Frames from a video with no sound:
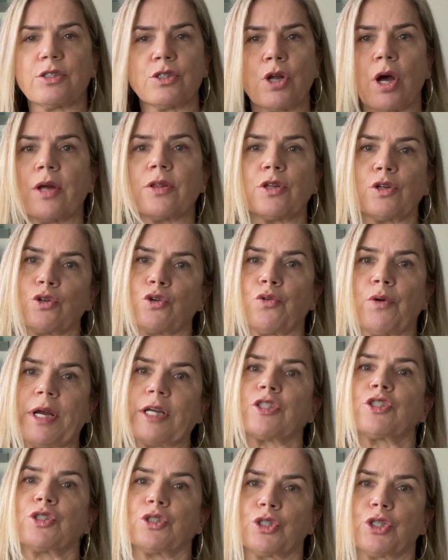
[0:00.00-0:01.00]
not the
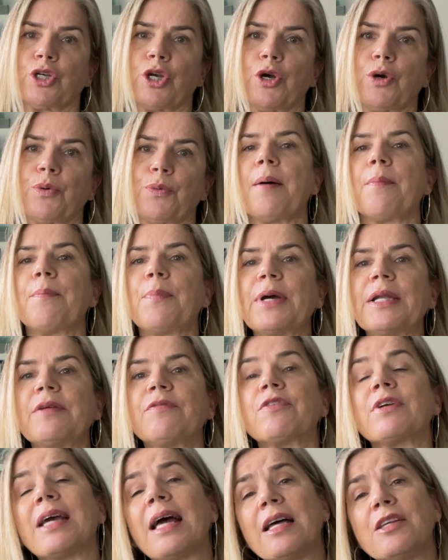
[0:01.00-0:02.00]
direction to go. But
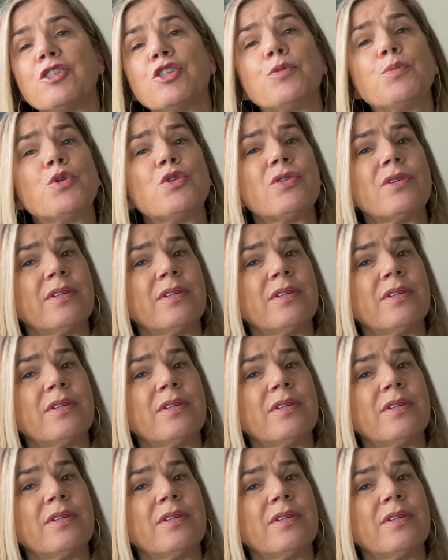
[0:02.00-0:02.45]
if customers are